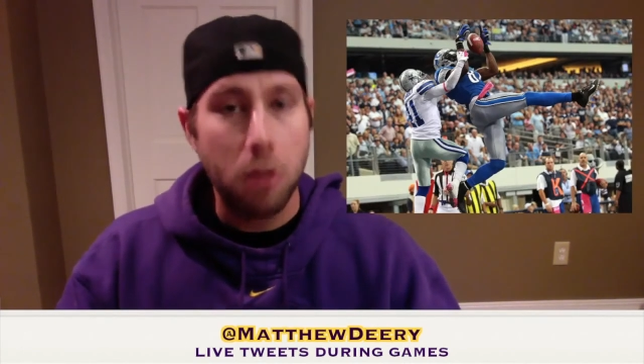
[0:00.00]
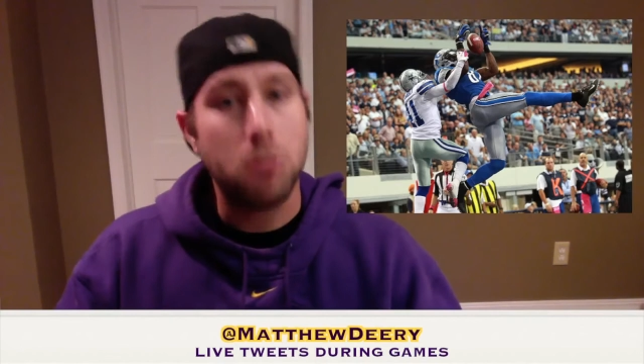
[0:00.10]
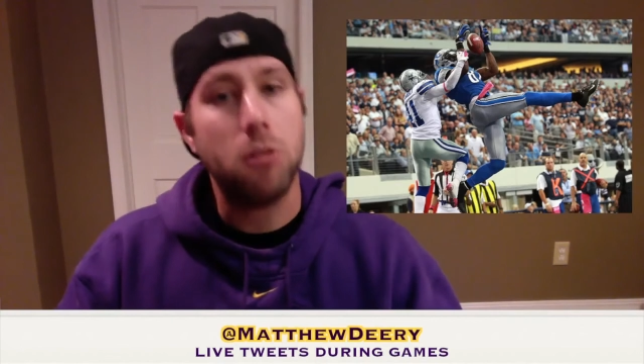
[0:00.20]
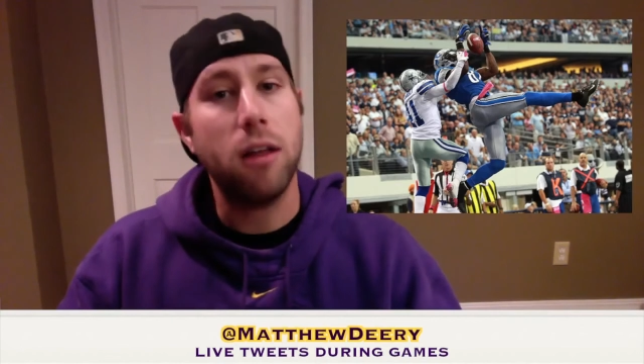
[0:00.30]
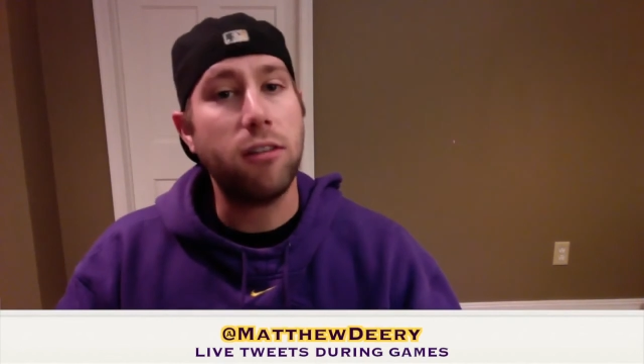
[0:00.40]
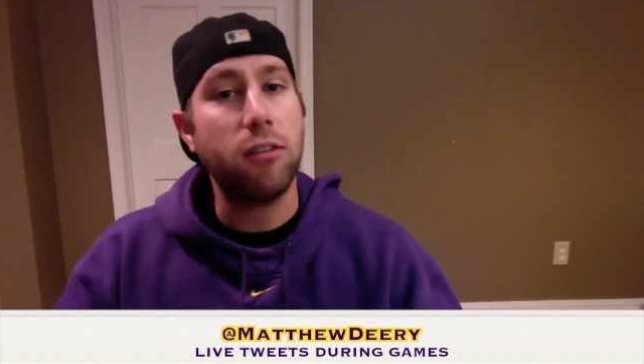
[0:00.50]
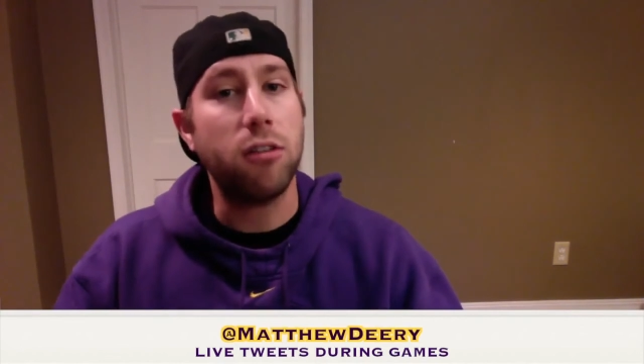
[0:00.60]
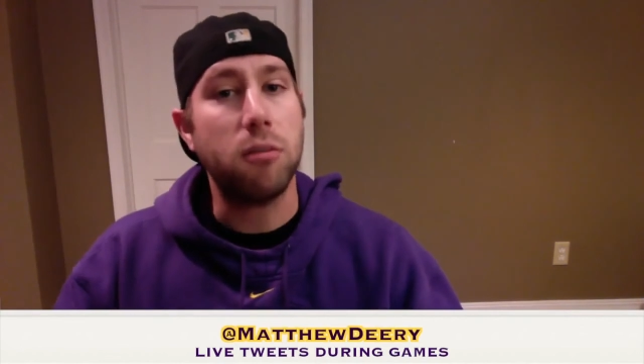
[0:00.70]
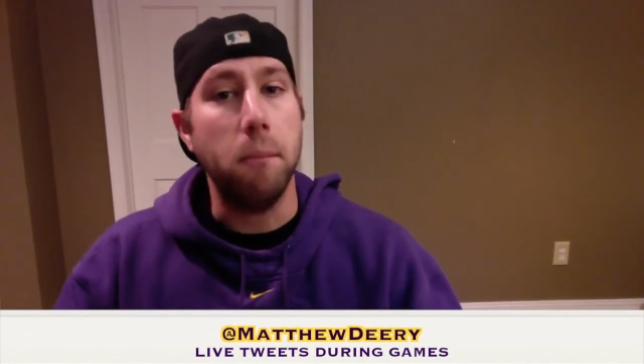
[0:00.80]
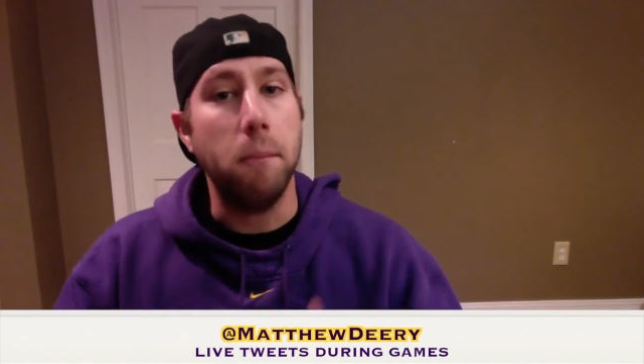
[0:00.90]
So let's
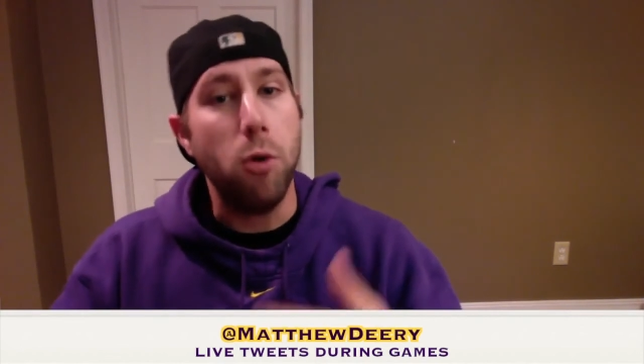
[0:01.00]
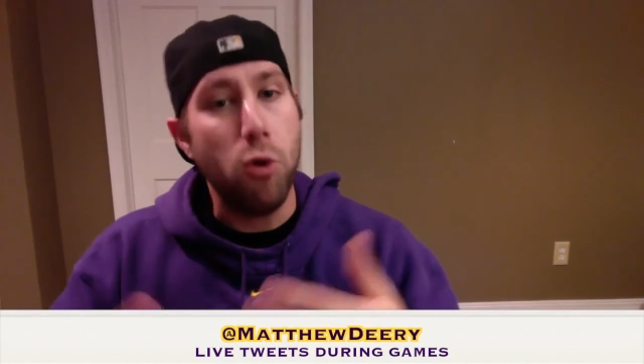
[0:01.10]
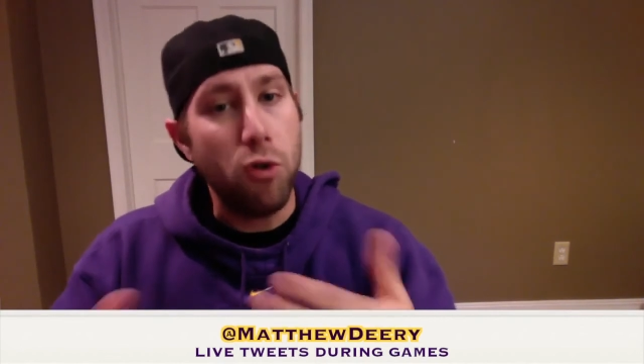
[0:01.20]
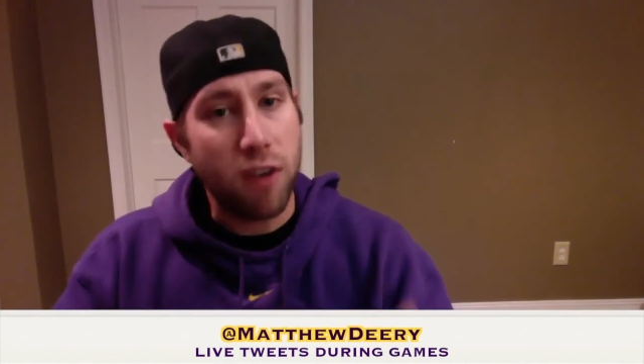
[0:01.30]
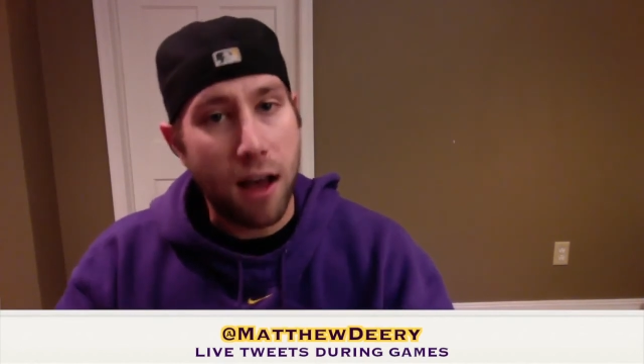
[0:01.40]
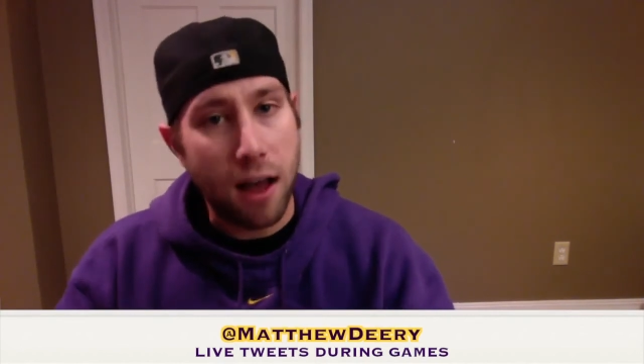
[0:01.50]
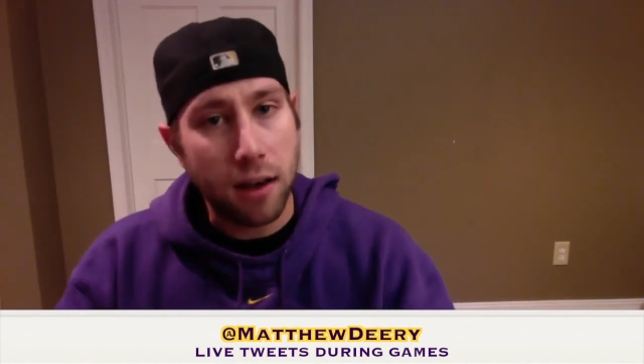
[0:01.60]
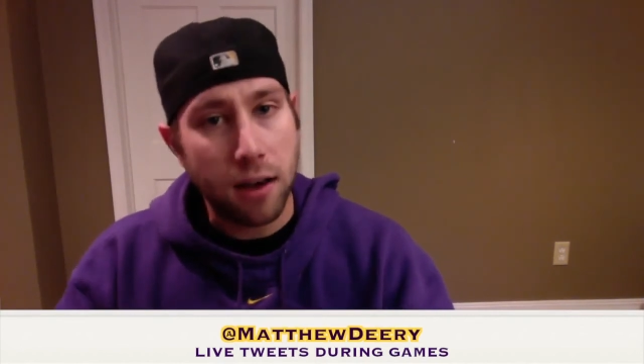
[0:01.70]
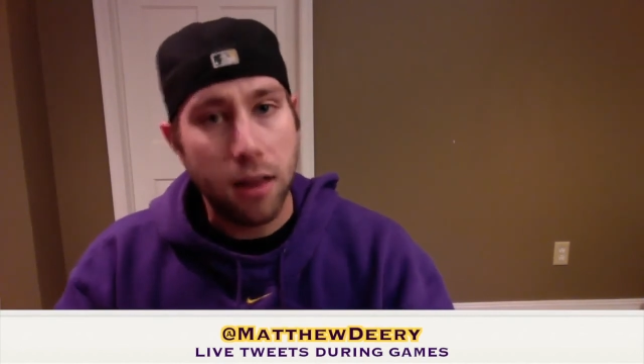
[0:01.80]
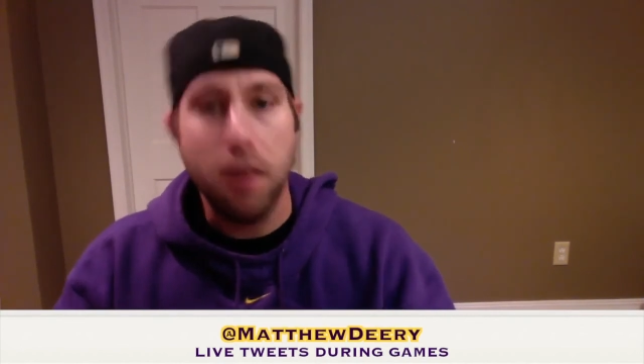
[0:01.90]
just move
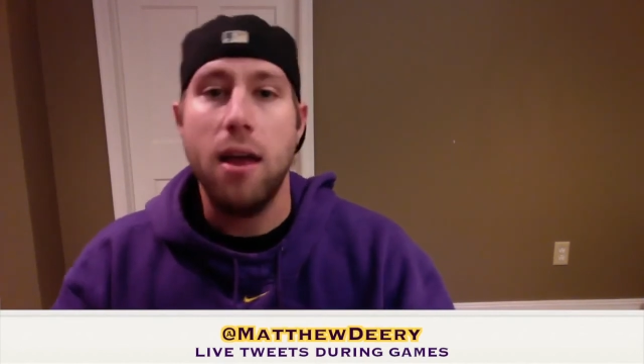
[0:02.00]
on